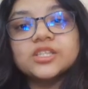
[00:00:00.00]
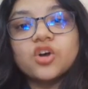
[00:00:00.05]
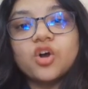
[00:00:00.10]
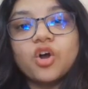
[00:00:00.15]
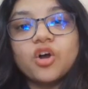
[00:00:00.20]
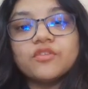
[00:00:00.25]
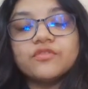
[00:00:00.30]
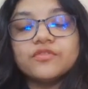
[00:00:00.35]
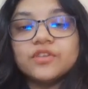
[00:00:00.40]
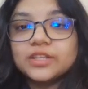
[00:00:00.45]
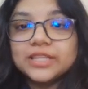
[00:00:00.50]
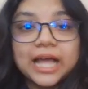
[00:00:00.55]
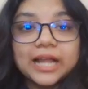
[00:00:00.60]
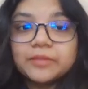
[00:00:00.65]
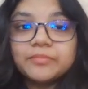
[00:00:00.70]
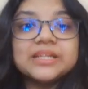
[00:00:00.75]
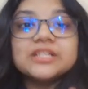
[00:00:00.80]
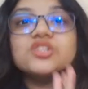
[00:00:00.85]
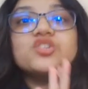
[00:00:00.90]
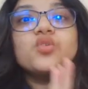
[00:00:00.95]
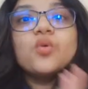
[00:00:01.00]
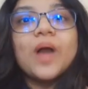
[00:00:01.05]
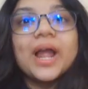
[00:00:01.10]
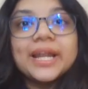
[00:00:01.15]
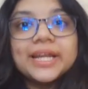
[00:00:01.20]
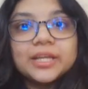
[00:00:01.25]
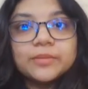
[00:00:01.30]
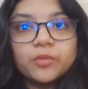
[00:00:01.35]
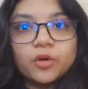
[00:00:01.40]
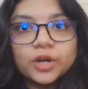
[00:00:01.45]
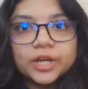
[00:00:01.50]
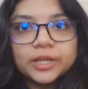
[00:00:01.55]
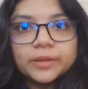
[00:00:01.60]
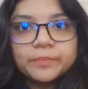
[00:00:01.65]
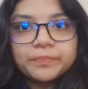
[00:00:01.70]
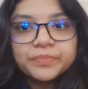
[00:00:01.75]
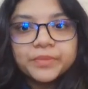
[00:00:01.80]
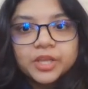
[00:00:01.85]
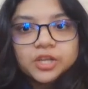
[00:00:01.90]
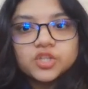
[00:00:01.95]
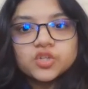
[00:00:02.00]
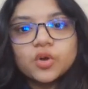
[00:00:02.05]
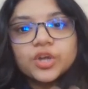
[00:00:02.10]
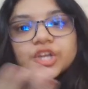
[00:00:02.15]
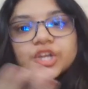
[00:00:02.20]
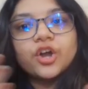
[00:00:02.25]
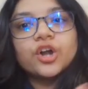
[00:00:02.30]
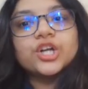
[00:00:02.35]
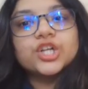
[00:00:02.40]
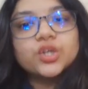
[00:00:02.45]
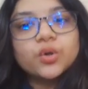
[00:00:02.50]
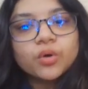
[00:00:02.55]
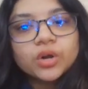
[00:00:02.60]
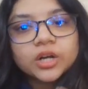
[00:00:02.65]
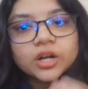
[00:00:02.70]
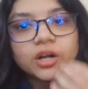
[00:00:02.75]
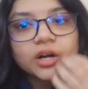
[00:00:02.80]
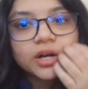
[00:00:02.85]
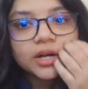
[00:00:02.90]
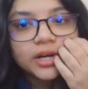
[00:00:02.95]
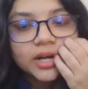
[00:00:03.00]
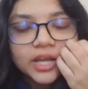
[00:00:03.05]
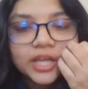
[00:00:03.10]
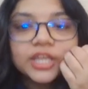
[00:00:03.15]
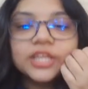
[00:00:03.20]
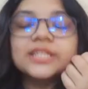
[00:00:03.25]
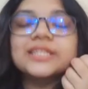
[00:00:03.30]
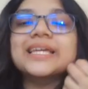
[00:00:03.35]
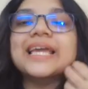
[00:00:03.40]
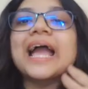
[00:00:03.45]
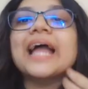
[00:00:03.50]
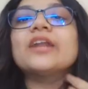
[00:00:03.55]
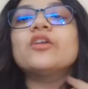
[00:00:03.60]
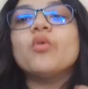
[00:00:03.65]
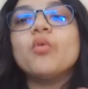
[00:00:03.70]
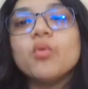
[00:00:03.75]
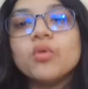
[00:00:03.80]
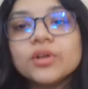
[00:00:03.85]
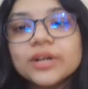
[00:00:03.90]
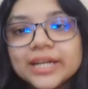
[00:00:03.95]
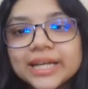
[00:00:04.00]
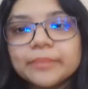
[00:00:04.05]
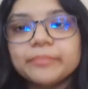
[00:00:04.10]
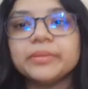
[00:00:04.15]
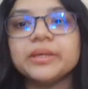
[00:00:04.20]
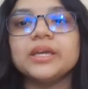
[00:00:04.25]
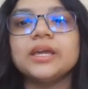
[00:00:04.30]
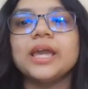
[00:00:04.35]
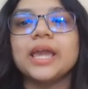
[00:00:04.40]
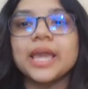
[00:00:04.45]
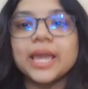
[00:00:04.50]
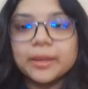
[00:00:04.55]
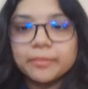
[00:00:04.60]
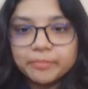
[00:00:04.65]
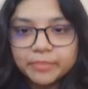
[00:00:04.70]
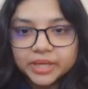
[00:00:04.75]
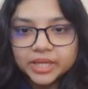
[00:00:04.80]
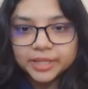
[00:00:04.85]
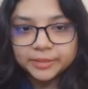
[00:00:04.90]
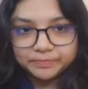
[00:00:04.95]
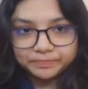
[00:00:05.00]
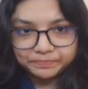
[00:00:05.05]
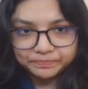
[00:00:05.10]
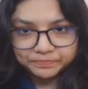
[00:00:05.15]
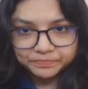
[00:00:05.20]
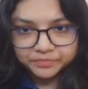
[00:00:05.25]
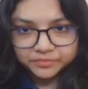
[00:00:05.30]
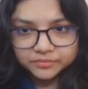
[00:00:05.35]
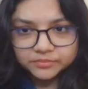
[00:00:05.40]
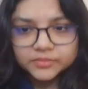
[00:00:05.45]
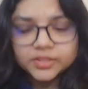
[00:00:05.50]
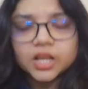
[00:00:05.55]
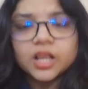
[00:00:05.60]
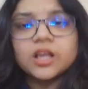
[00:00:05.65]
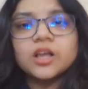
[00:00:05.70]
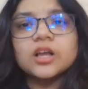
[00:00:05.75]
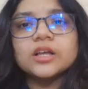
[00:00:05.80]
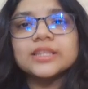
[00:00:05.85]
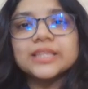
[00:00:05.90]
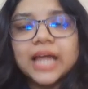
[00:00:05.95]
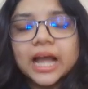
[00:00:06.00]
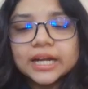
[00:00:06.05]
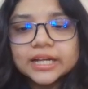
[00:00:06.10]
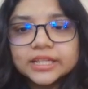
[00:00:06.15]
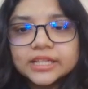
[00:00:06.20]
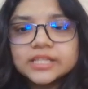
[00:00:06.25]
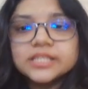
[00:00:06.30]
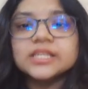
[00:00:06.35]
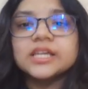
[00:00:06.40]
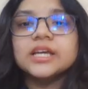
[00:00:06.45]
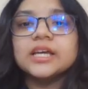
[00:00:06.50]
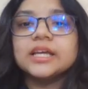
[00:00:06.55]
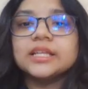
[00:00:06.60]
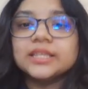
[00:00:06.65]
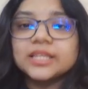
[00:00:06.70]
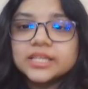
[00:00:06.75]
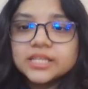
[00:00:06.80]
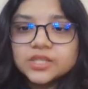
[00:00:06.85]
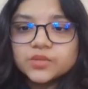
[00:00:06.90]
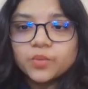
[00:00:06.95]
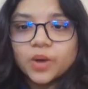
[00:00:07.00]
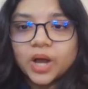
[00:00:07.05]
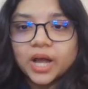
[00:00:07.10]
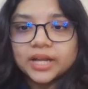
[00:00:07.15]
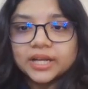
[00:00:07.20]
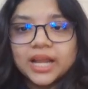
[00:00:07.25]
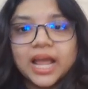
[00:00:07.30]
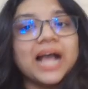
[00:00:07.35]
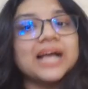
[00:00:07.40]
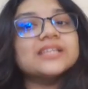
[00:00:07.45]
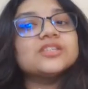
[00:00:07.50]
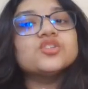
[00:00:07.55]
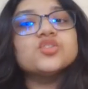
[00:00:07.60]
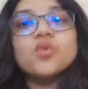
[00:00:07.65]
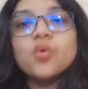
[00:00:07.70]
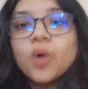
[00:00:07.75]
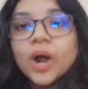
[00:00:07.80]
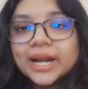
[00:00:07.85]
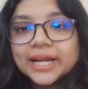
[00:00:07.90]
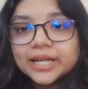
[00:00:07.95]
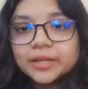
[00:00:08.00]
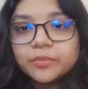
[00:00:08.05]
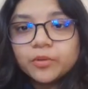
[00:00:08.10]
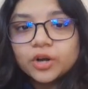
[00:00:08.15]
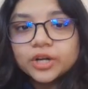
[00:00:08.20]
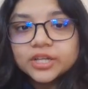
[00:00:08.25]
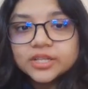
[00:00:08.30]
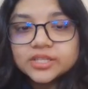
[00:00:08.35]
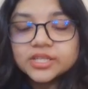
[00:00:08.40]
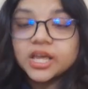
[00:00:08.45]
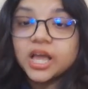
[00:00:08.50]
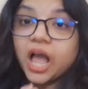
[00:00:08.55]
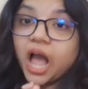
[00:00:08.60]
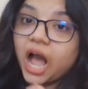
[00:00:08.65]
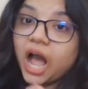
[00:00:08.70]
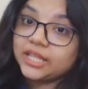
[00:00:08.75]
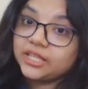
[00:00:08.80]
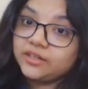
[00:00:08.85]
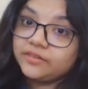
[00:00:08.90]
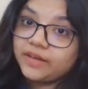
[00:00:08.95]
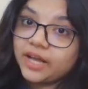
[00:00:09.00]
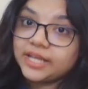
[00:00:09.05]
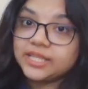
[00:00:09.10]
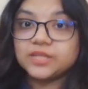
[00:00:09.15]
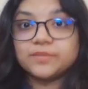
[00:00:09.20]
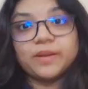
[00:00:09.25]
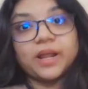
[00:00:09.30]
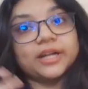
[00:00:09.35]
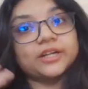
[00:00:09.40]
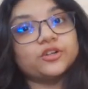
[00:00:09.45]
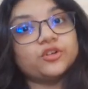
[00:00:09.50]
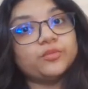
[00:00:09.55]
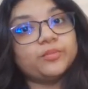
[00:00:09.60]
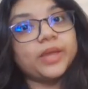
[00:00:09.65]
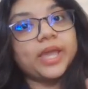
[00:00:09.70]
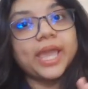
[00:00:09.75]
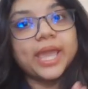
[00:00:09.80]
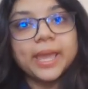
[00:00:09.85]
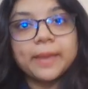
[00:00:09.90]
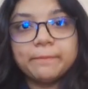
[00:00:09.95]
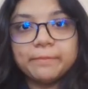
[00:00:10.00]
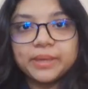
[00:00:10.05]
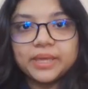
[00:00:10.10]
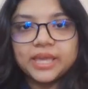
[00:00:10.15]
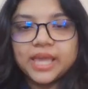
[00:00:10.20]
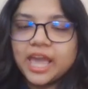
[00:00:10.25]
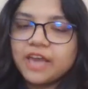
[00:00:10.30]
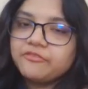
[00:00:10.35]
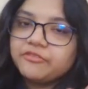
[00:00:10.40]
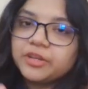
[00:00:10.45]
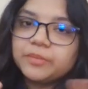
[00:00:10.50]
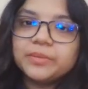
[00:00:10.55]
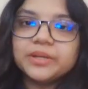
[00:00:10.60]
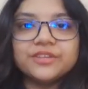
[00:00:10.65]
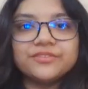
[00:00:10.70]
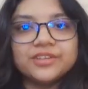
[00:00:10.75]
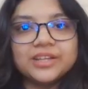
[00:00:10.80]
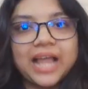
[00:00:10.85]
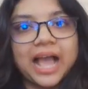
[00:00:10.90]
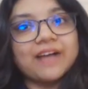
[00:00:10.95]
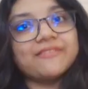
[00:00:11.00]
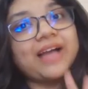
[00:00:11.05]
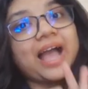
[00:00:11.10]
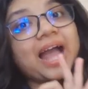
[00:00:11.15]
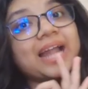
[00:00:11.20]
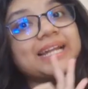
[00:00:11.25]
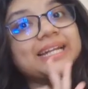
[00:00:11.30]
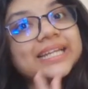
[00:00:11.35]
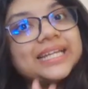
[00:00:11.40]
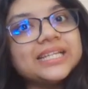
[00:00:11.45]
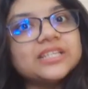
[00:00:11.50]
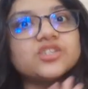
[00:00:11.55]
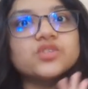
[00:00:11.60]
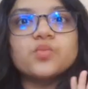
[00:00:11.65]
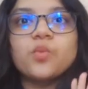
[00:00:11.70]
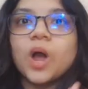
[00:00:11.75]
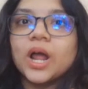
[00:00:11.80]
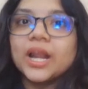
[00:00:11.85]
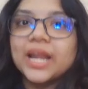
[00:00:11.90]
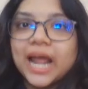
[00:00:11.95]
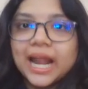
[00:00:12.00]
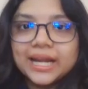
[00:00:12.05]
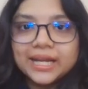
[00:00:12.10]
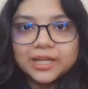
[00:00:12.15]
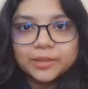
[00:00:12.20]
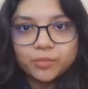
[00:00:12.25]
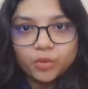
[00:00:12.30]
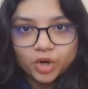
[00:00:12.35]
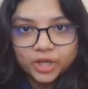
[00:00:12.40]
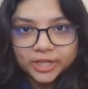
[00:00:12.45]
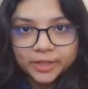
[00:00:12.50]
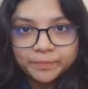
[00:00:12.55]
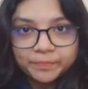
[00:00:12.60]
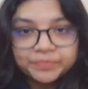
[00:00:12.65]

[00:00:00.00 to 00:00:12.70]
of, that means no antibody. So your donor, it can only be AB. That is, this one has no antibodies. Otherwise, blood group A, B, everybody will have at least one antibody.